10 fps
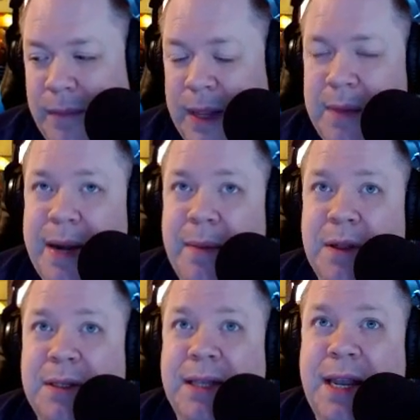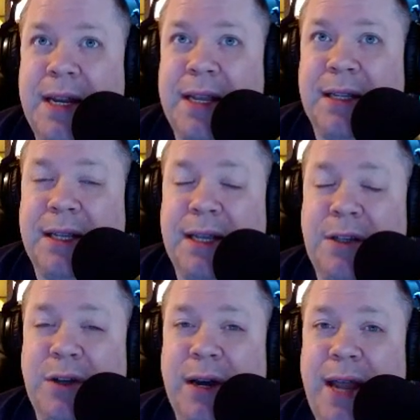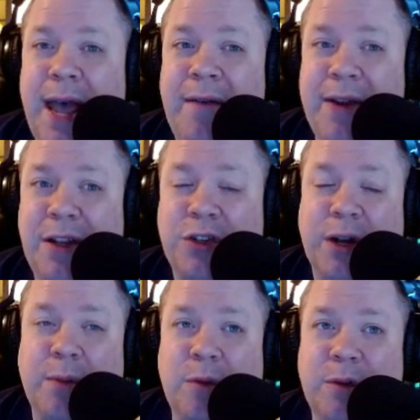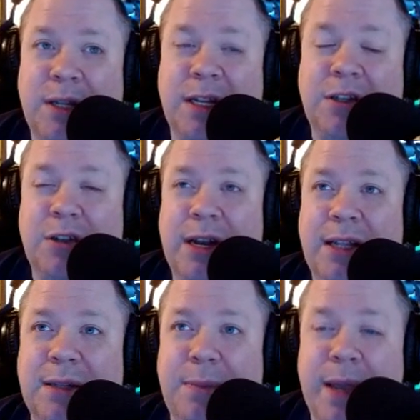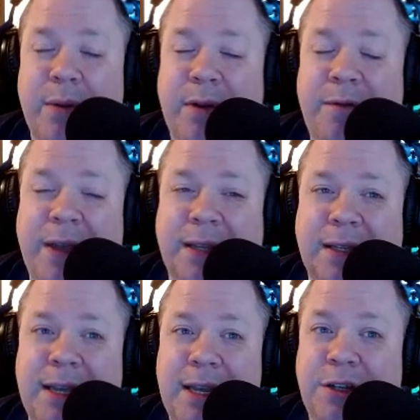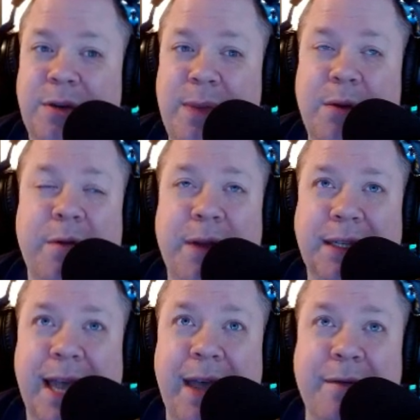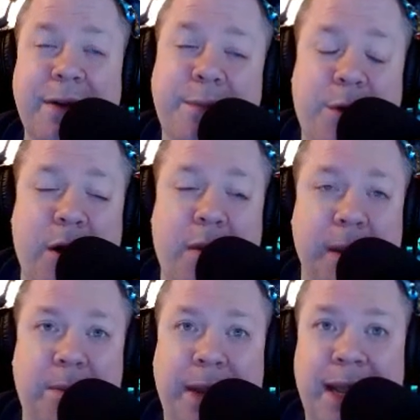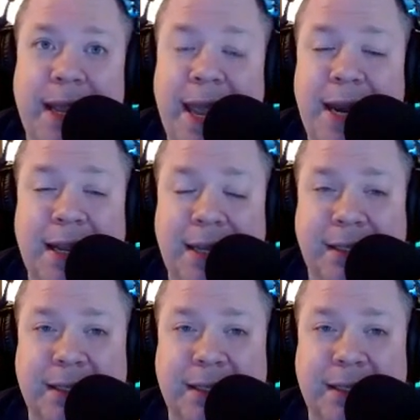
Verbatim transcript: I mean, I'm not saying he, he shouldn't have any troubles and he shouldn't be able to fix he shouldn't be able to fix every problem, but again, he's